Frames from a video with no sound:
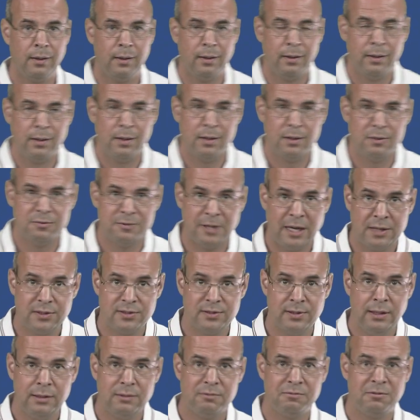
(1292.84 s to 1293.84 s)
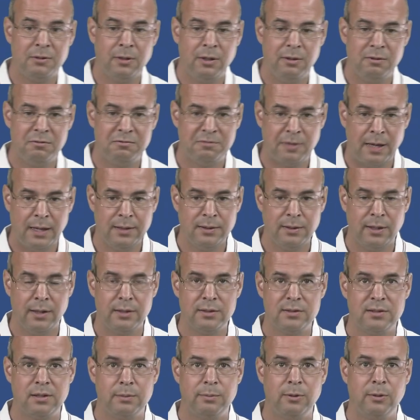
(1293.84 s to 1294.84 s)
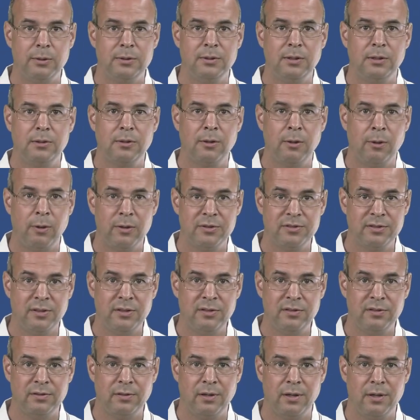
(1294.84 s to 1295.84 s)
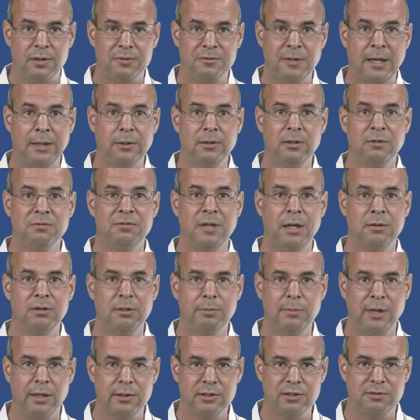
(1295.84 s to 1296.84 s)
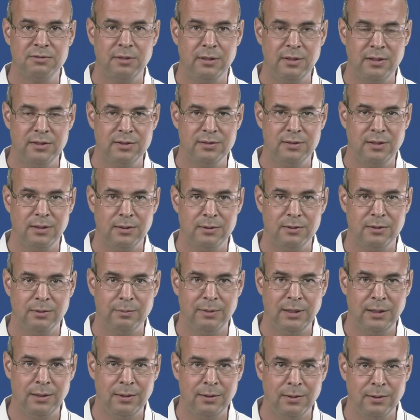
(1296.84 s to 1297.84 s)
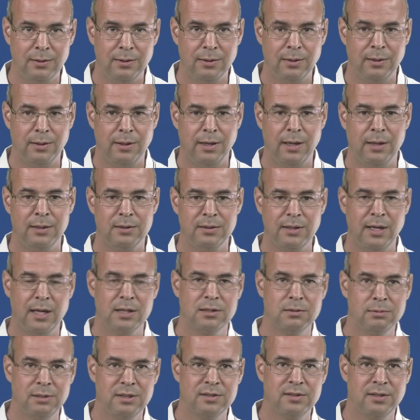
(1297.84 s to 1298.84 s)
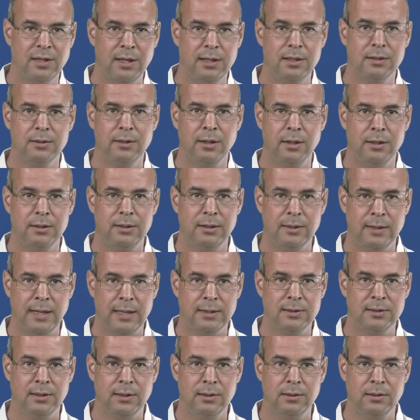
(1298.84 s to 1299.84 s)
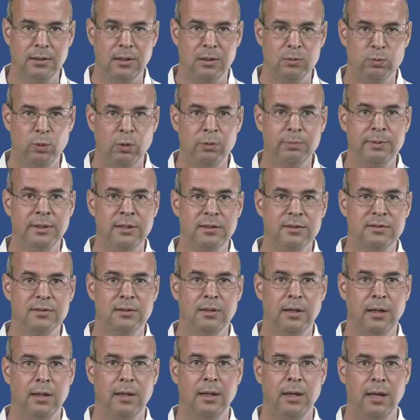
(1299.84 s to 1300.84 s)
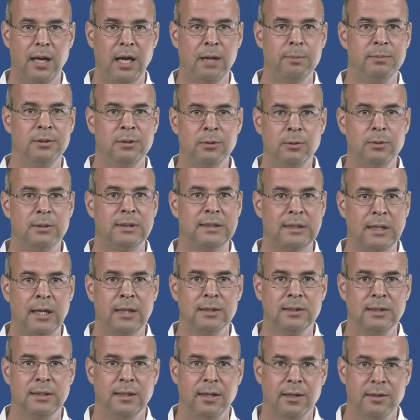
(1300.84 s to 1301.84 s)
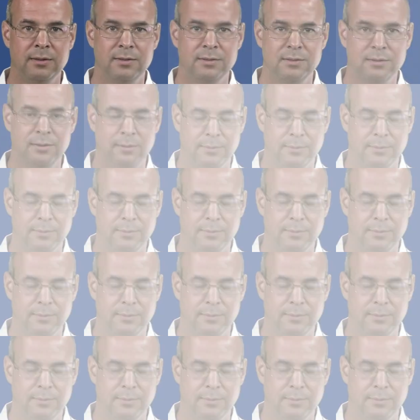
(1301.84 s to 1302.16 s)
That's it for finite subordinate clauses. Thank you very much for listening to me, and as we say in early Latin, vobis habeo gratias.